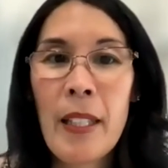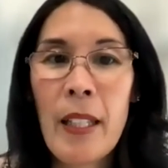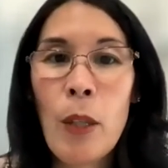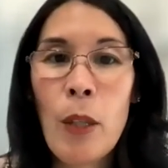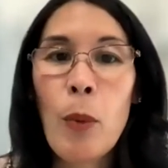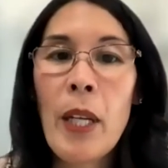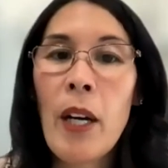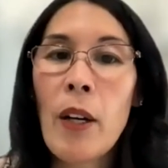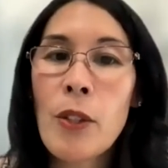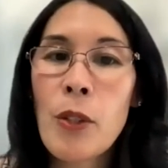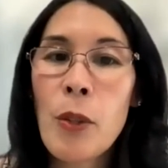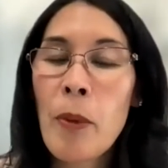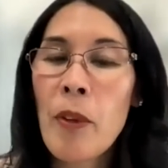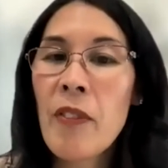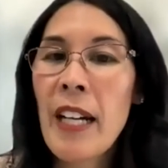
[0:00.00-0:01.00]
We also
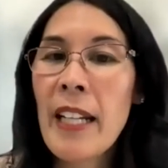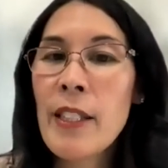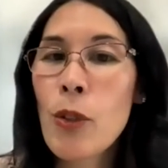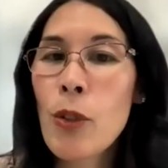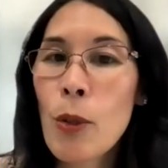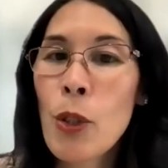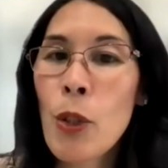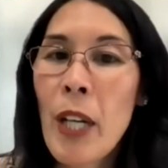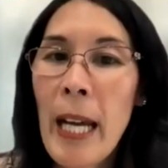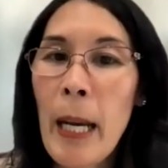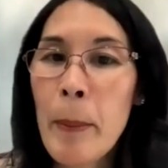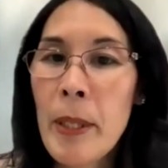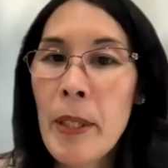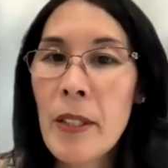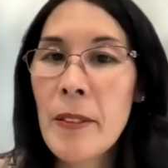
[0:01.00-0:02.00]
provide social
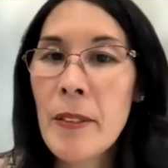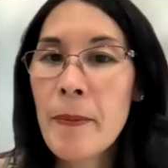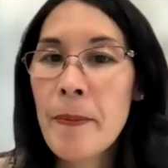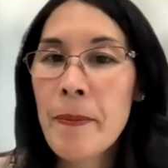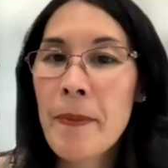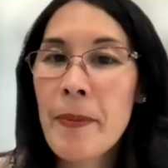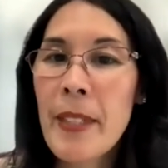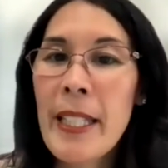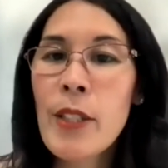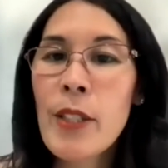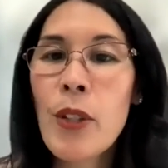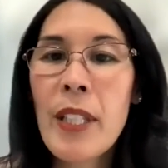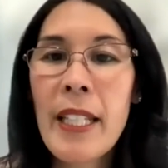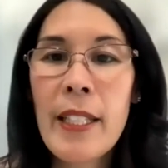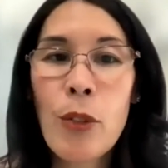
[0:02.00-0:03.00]
capital. These are
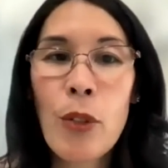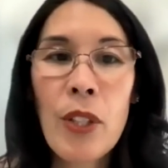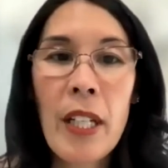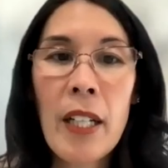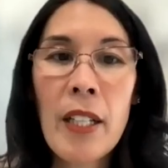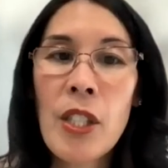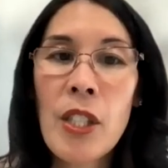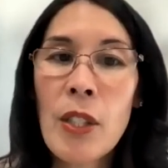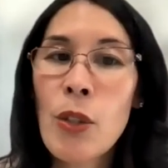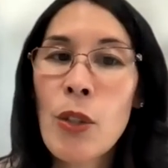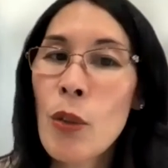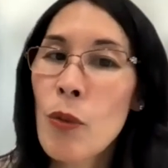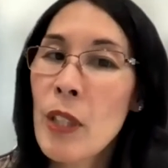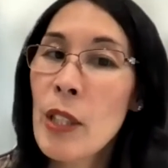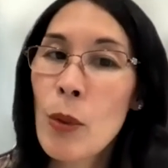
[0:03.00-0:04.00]
the introductions to
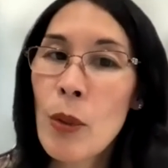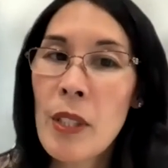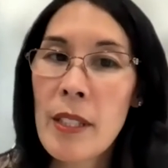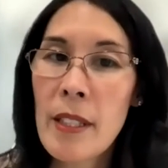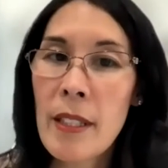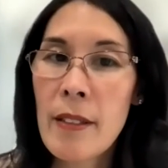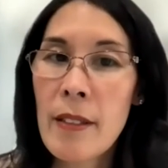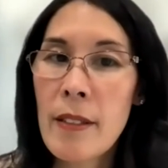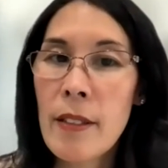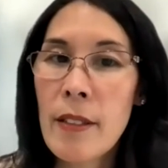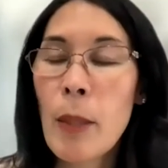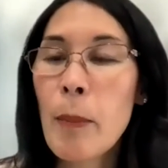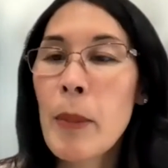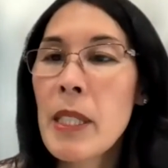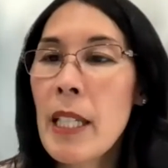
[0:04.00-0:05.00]
resources, to
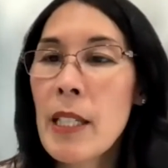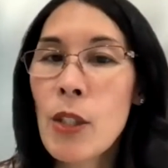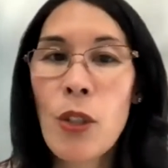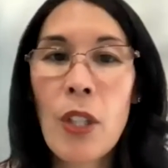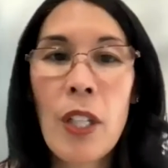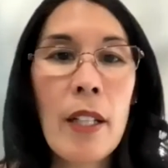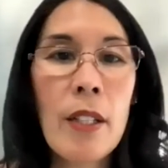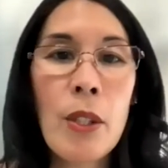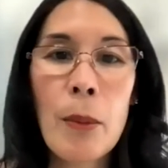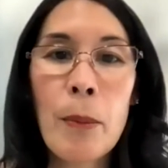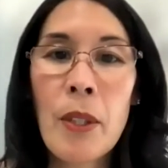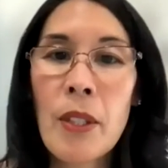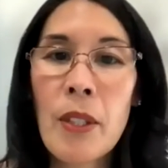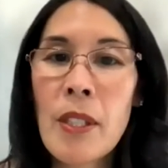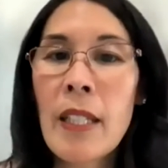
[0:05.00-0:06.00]
potential
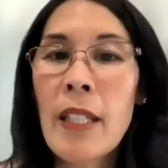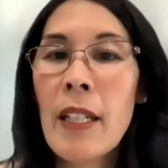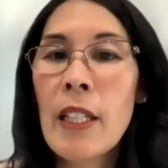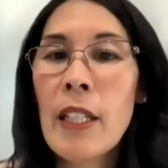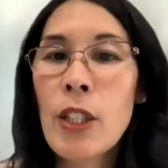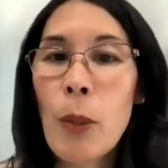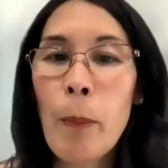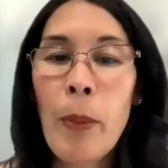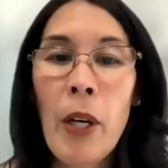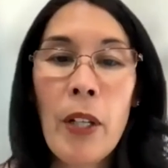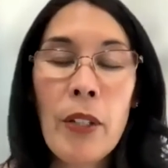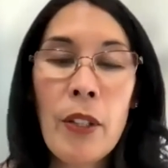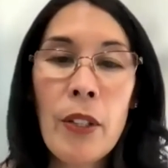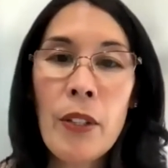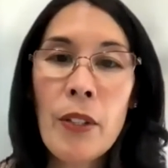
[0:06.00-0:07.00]
customers, to
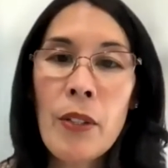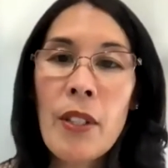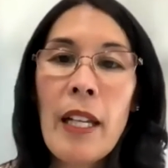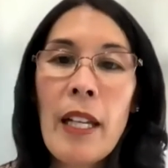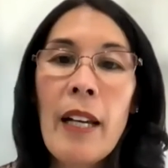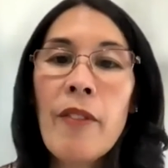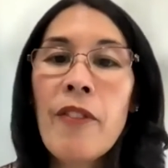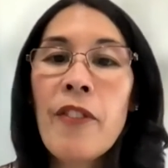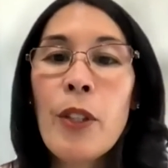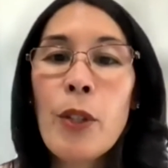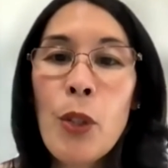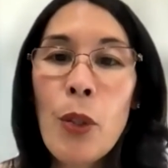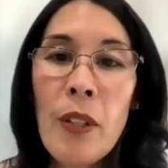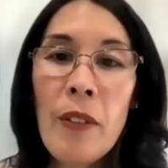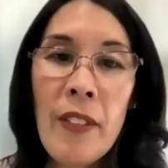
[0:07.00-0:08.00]
partners, and
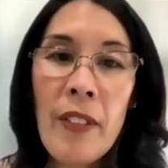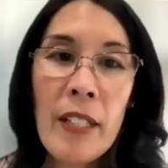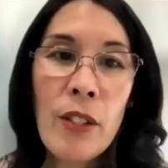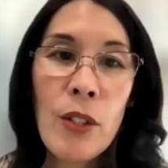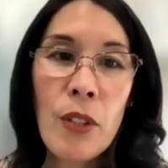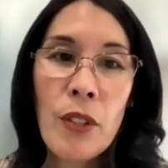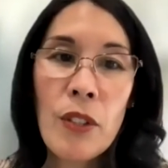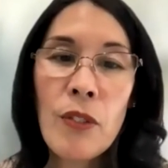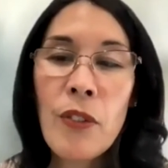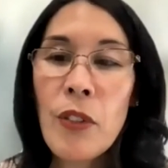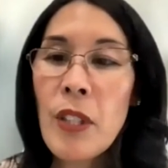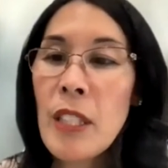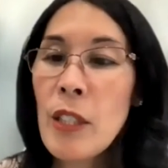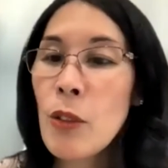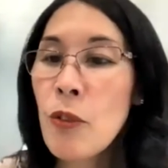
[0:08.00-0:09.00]
future investors for
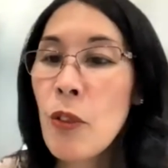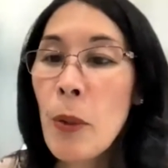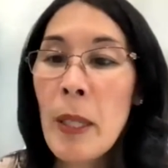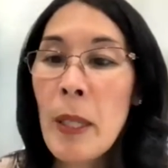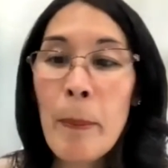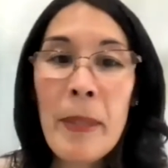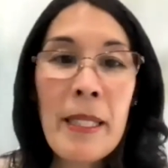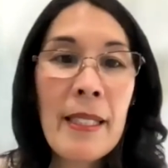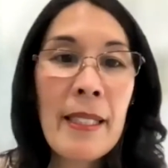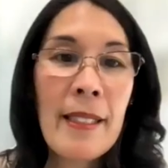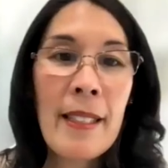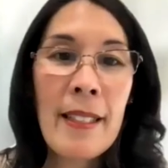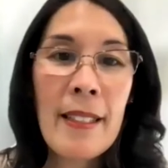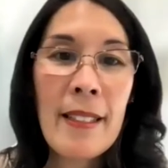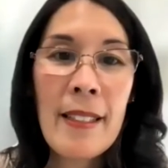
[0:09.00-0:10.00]
these growing
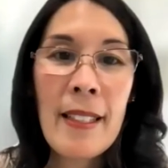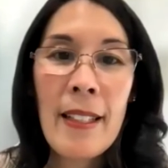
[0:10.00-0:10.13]
businesses.